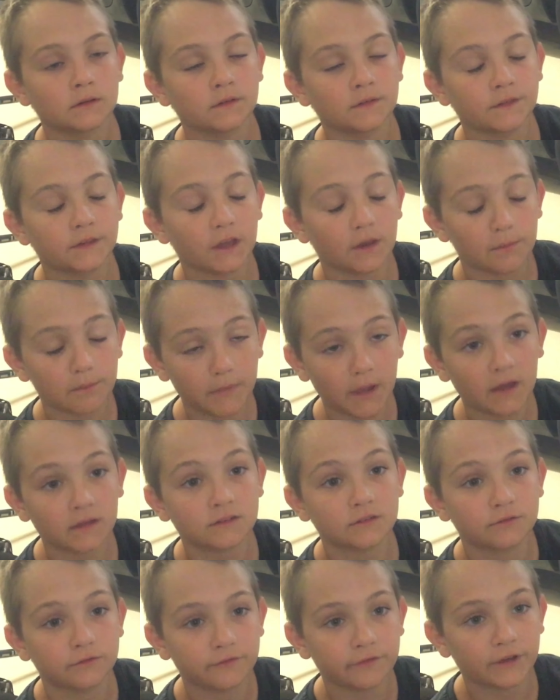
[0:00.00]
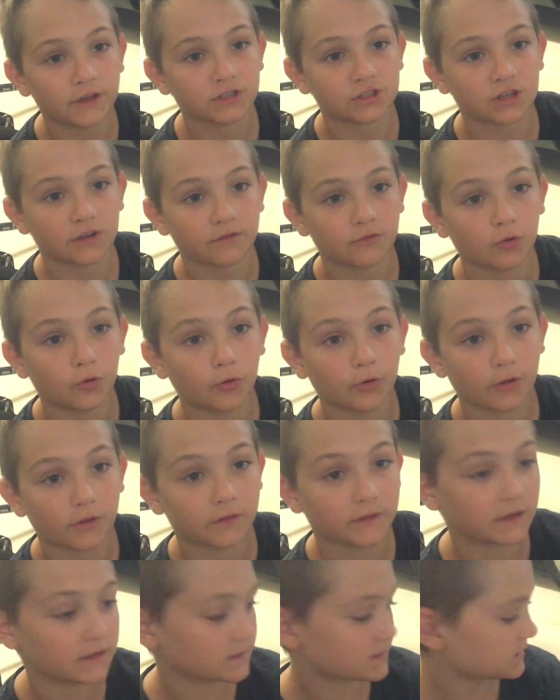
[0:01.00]
The amount of fish I've caught on
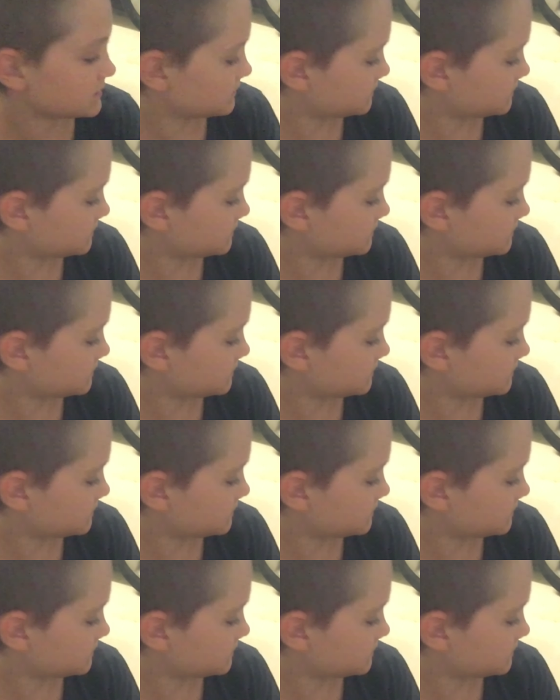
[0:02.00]
these.